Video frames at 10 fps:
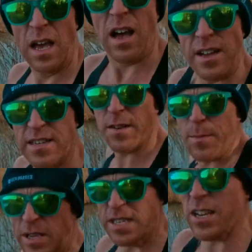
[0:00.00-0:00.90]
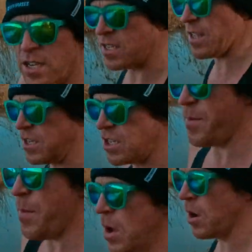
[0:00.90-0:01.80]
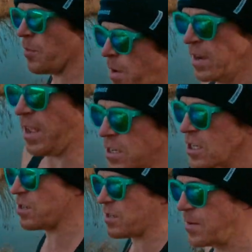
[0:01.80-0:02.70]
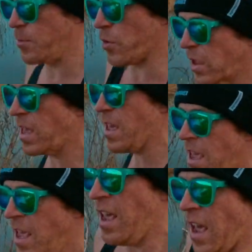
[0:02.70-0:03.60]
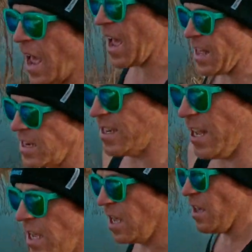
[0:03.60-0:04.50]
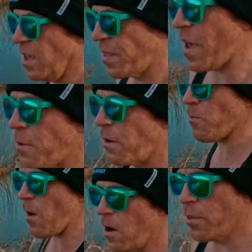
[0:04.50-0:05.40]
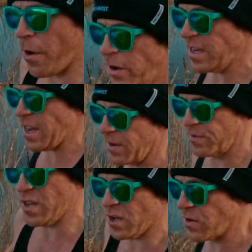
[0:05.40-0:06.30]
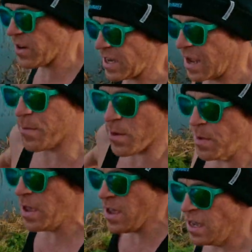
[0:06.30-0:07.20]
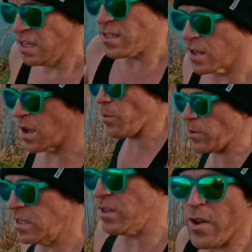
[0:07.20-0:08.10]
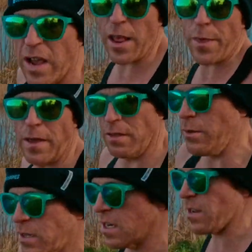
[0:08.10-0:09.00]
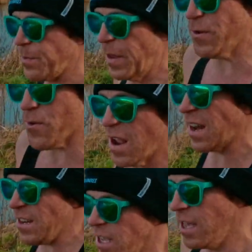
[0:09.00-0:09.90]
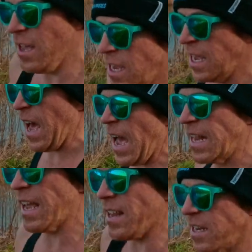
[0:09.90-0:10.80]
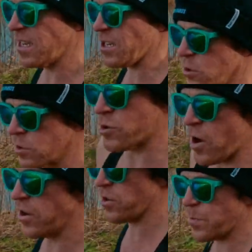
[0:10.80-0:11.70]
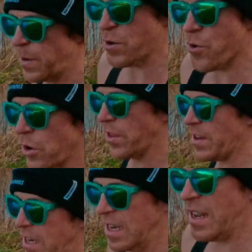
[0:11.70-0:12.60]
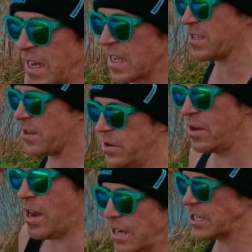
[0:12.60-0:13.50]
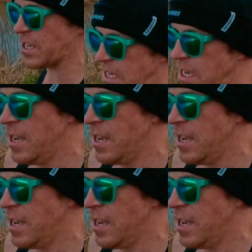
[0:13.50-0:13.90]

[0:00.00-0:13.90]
I did my sessions in the gym on Monday and Tuesday morning, and they went well, though I did have to adapt them so that I wasn't doing anything that was going to be really adding any additional strain onto my groin that didn't need it, so no lunges.